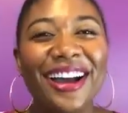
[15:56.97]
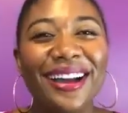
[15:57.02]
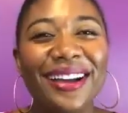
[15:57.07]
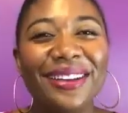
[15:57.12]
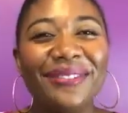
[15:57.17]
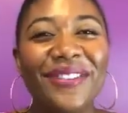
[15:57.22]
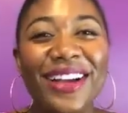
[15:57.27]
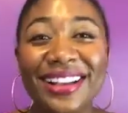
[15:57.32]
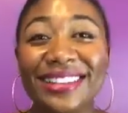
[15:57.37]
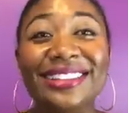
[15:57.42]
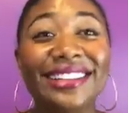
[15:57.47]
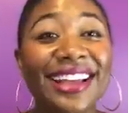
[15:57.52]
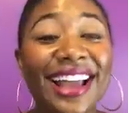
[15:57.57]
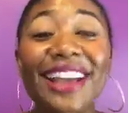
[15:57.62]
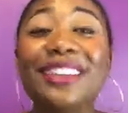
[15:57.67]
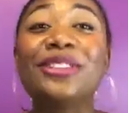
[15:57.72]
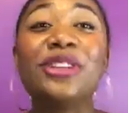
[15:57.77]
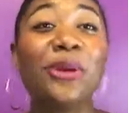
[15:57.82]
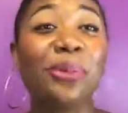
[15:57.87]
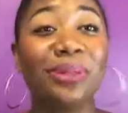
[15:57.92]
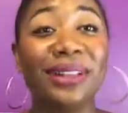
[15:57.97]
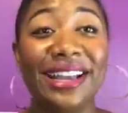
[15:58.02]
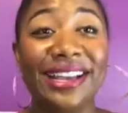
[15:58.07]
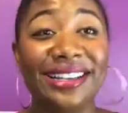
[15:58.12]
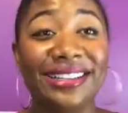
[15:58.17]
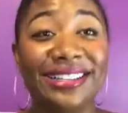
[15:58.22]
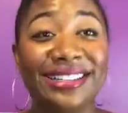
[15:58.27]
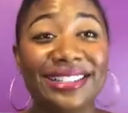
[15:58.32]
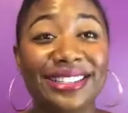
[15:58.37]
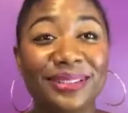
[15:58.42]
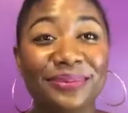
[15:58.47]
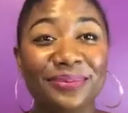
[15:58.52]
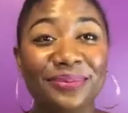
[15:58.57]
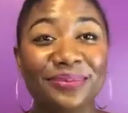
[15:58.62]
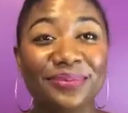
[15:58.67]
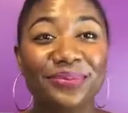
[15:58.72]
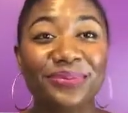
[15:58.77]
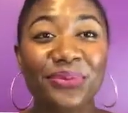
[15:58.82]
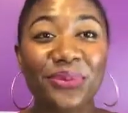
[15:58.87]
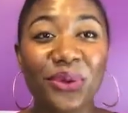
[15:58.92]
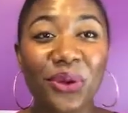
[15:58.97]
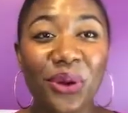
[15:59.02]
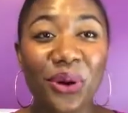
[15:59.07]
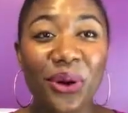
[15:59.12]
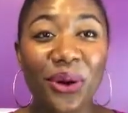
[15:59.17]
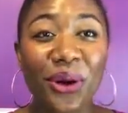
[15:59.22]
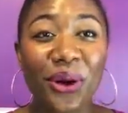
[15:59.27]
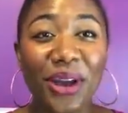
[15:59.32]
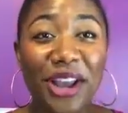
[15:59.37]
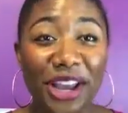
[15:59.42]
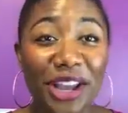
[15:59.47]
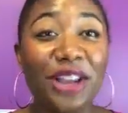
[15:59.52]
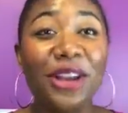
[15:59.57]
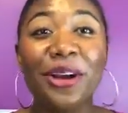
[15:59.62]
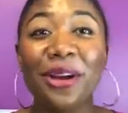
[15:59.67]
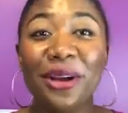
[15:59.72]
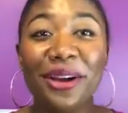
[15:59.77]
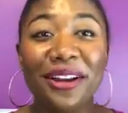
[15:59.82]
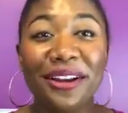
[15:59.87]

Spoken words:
Vaseline has no place in your